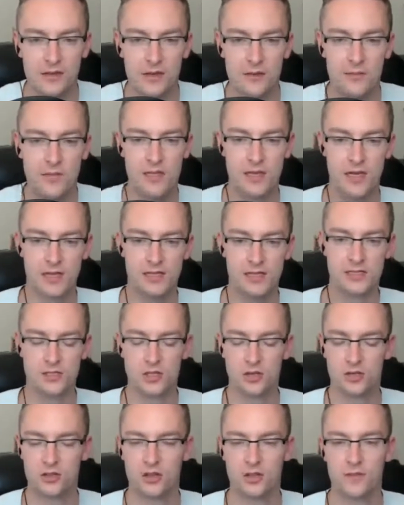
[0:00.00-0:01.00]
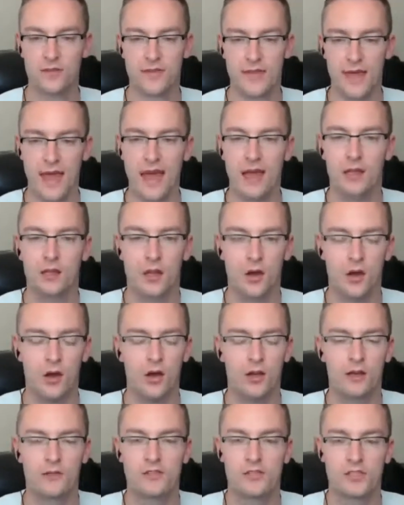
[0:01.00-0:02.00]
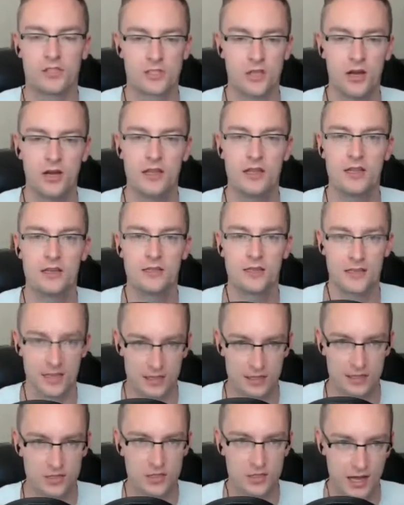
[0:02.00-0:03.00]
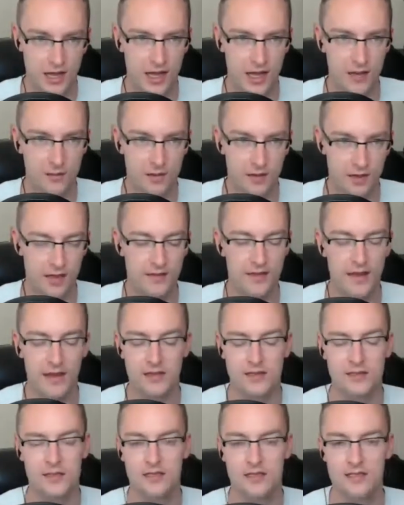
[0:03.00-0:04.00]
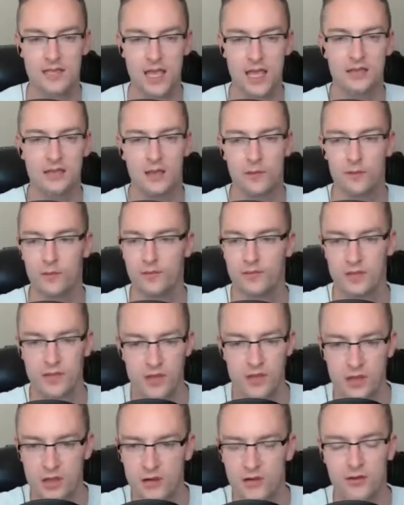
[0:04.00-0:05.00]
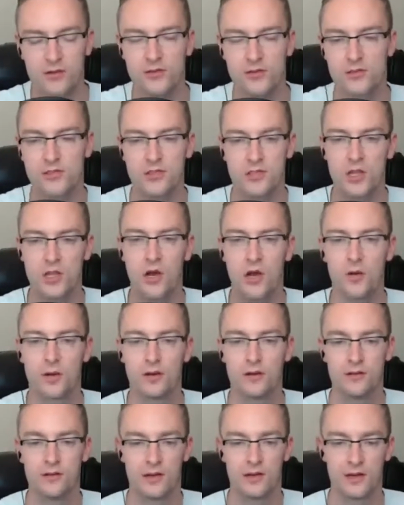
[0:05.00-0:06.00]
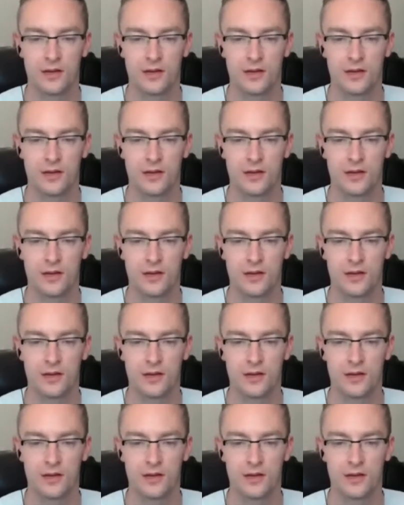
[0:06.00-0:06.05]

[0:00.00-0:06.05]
because it took them that long of studying to get a job, that it's going to take them years to go and